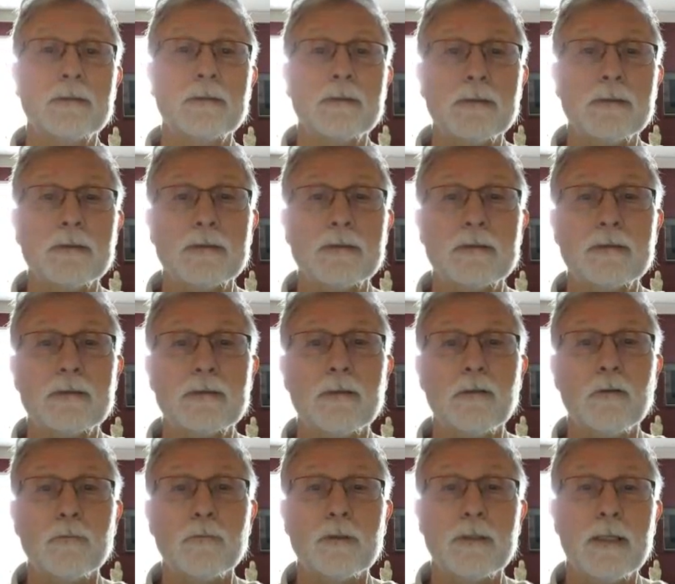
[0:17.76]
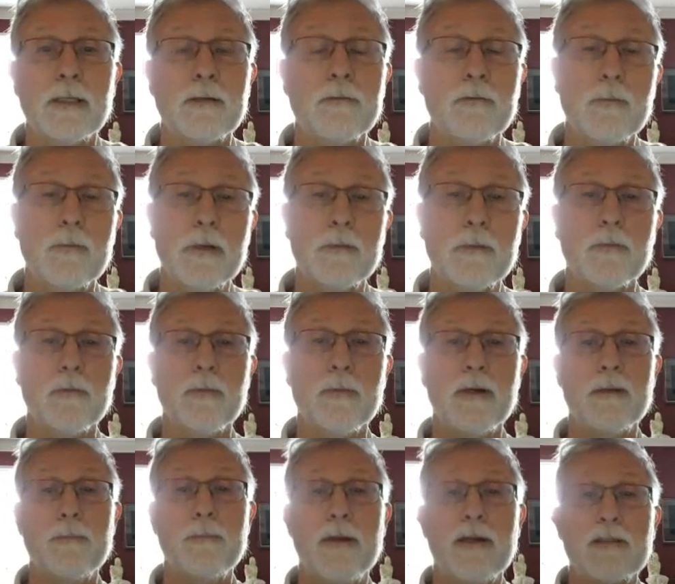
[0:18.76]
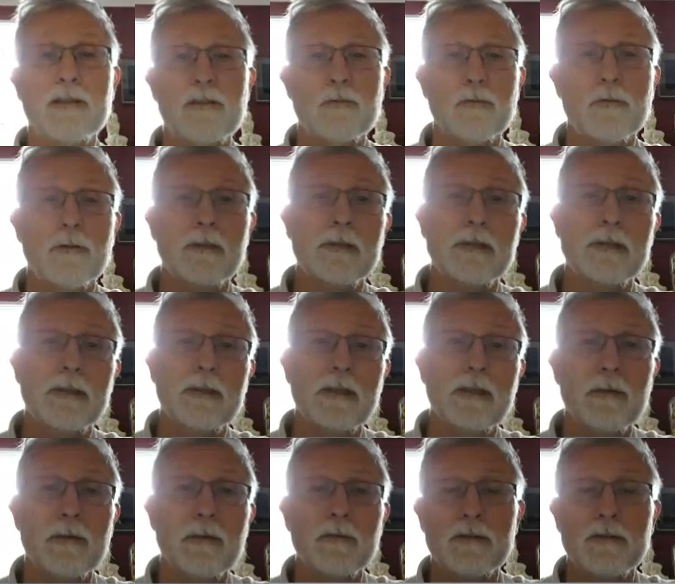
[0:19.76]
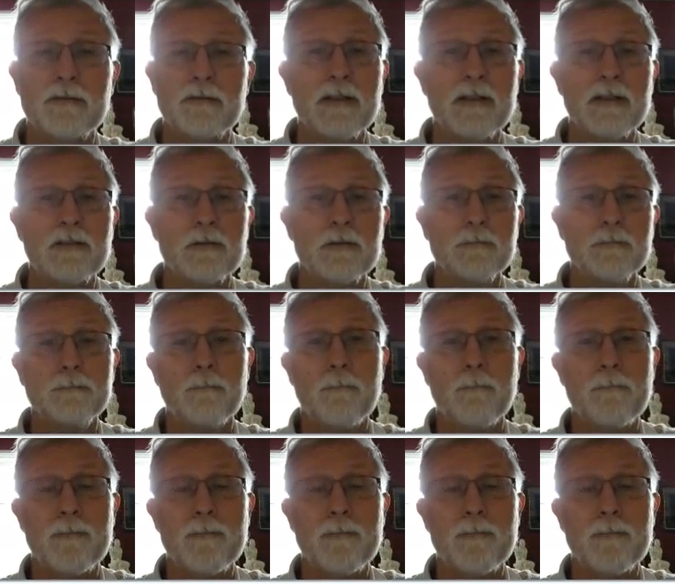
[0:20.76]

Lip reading: Hopefully I remember my password in a timely fashion.